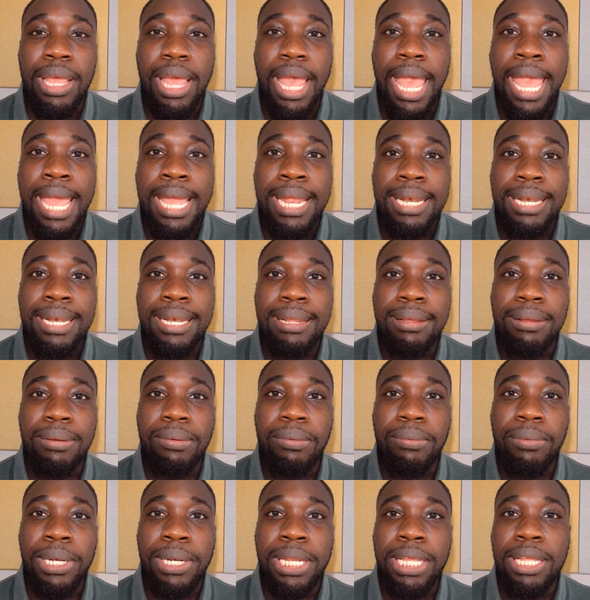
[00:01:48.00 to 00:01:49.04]
And
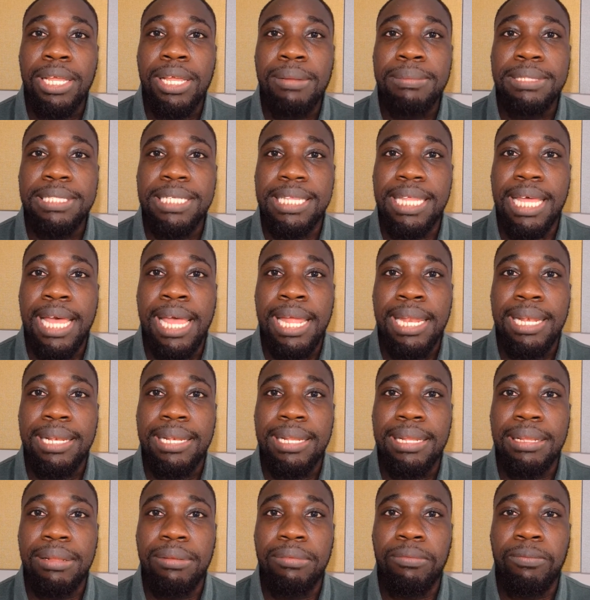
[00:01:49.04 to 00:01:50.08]
when it comes to that,
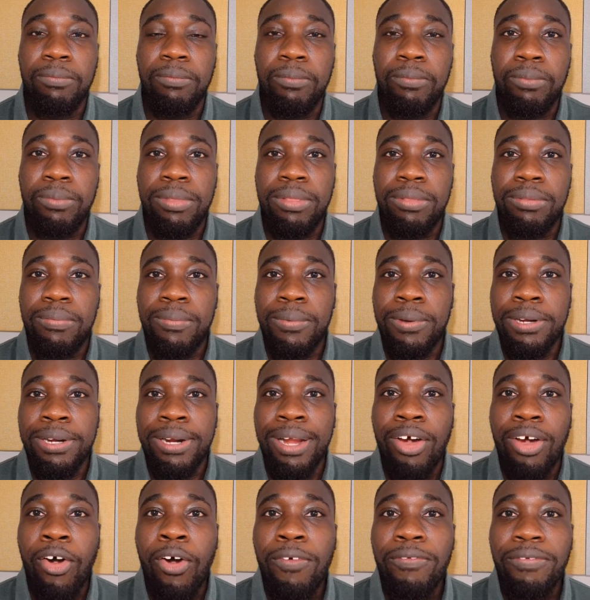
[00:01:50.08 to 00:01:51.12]

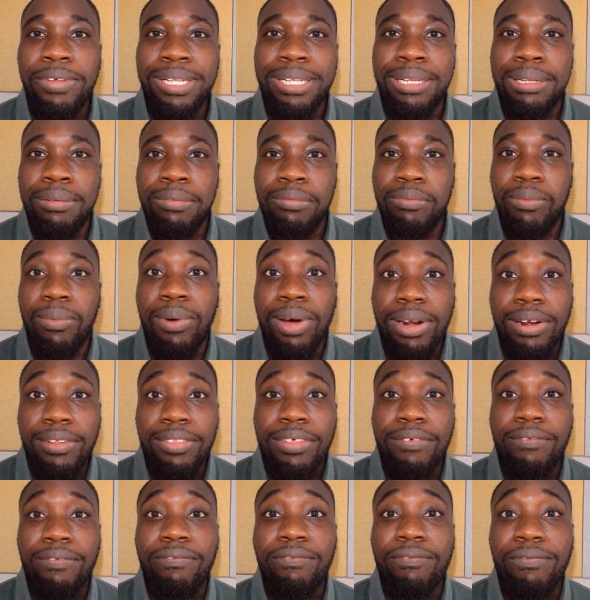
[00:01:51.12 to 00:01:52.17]
we're often one of
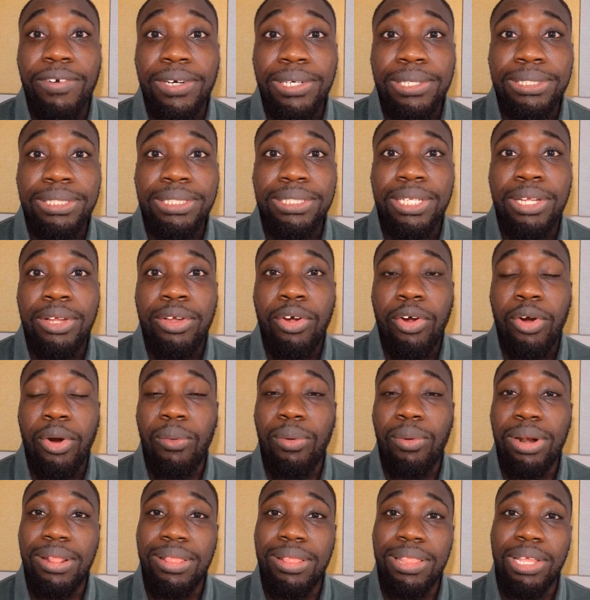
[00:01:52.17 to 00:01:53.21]
the first or
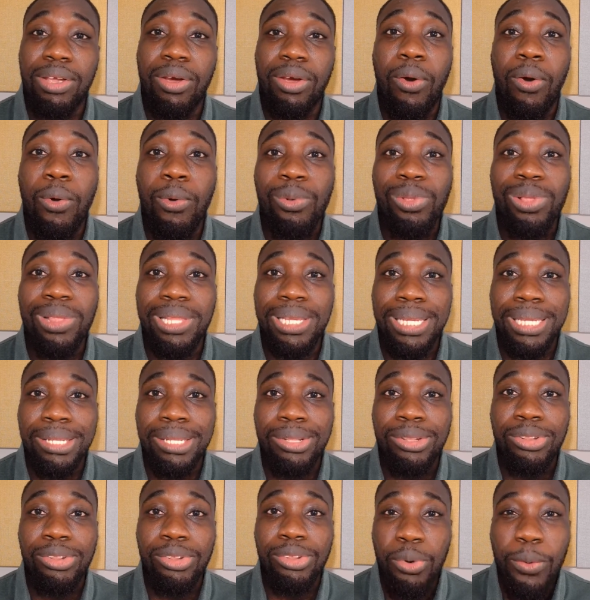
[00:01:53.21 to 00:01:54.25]
one of the only
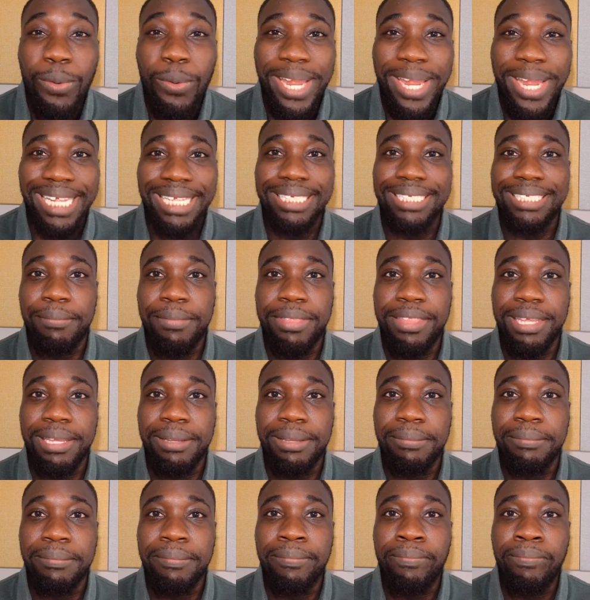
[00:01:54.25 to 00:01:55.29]
doing something.
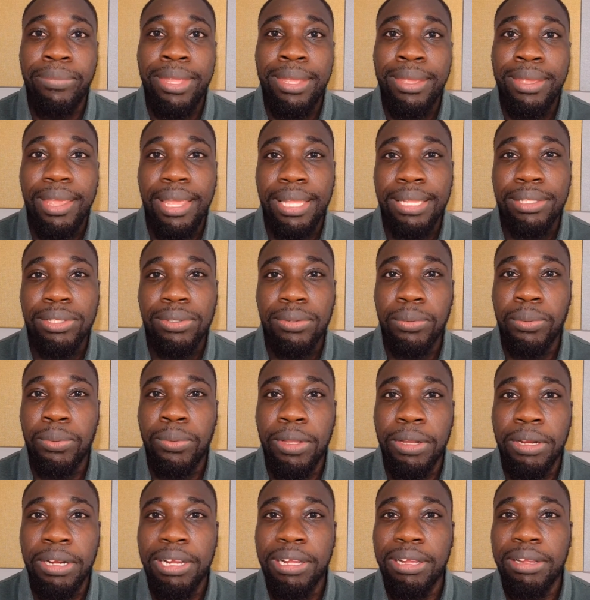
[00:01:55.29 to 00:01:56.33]
And so
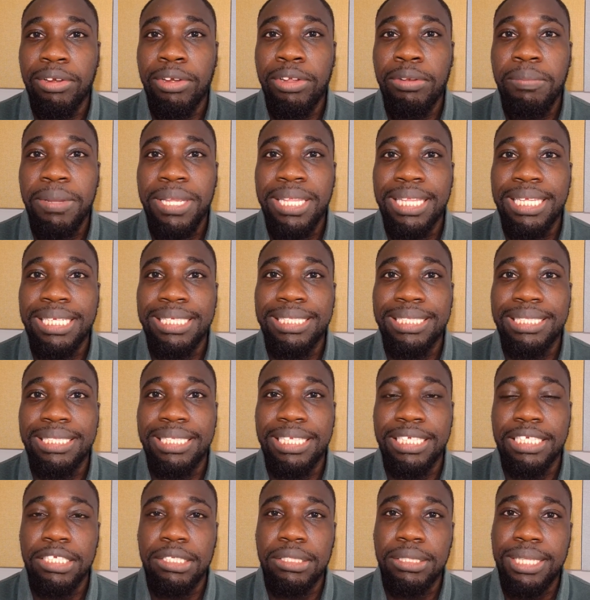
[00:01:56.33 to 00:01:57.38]
there could be this
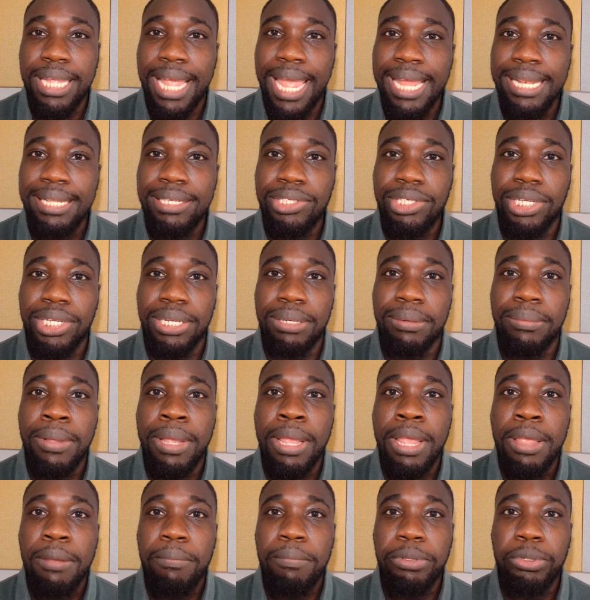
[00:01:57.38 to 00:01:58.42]
this tension
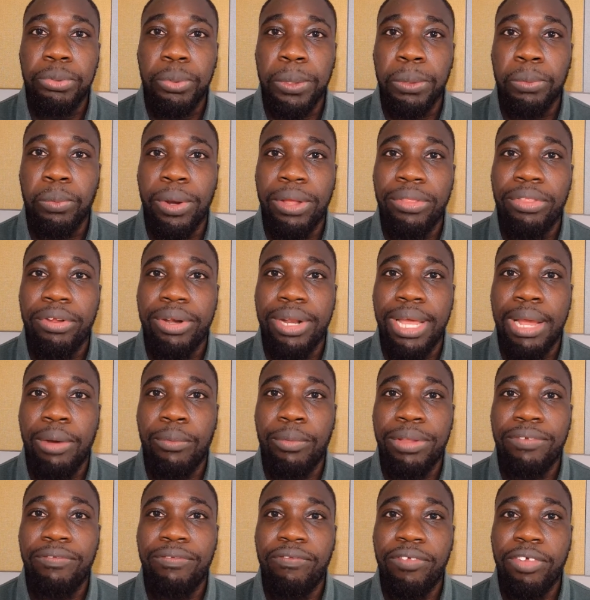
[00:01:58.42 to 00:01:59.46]
between whether or not
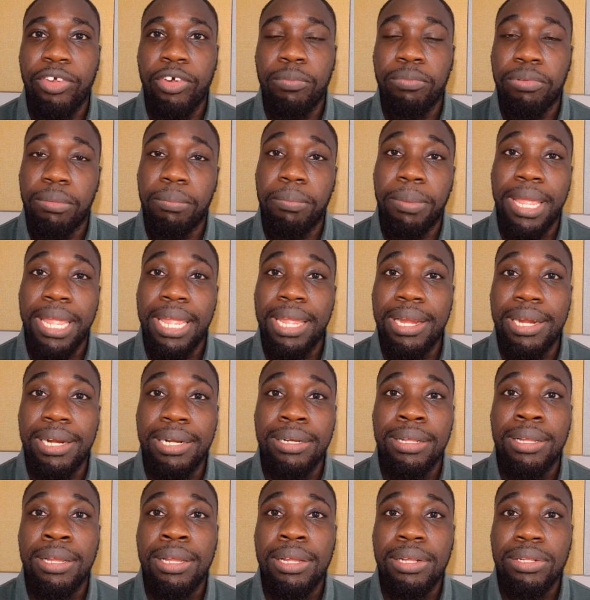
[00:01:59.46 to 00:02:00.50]
we feel
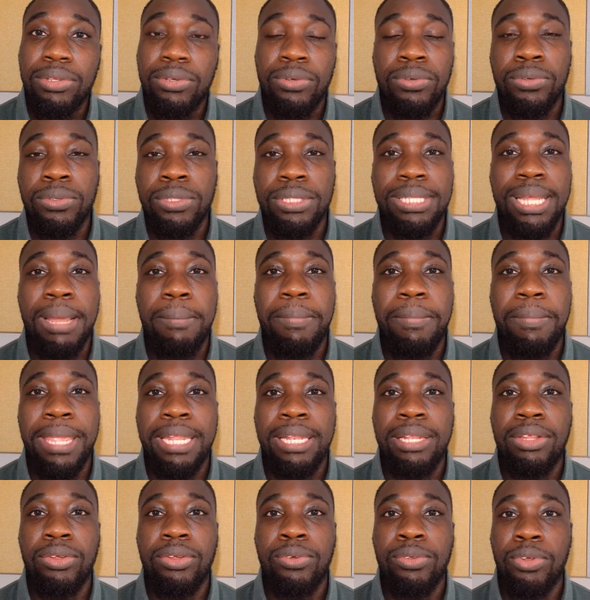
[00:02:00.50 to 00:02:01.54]
prepared to step
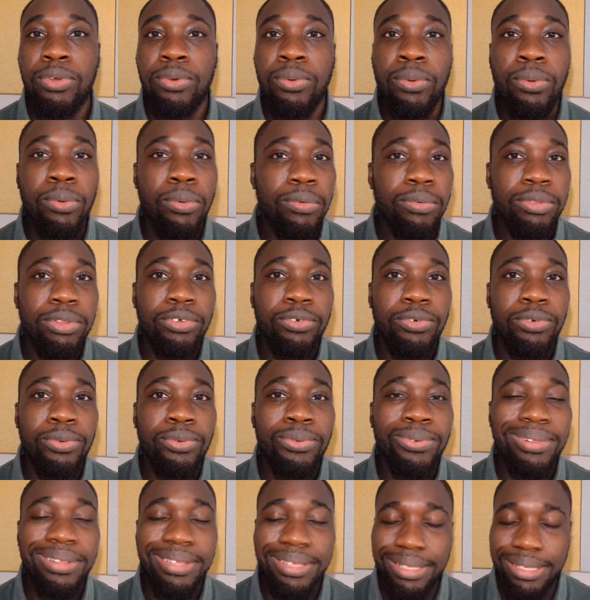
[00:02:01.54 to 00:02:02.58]
into to
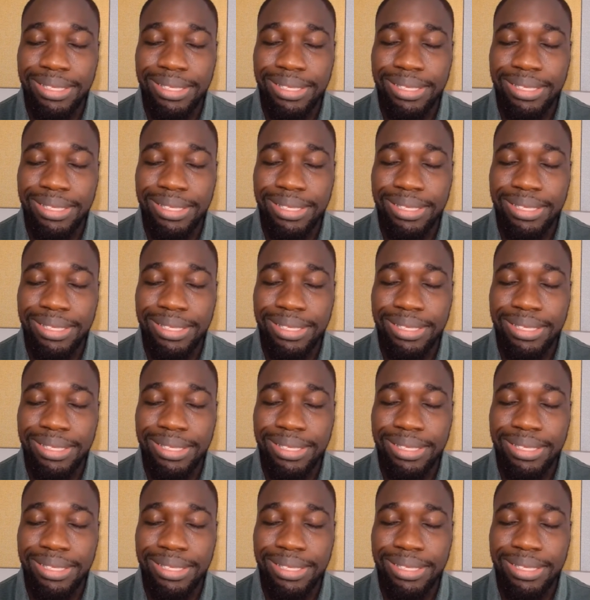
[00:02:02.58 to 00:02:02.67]
to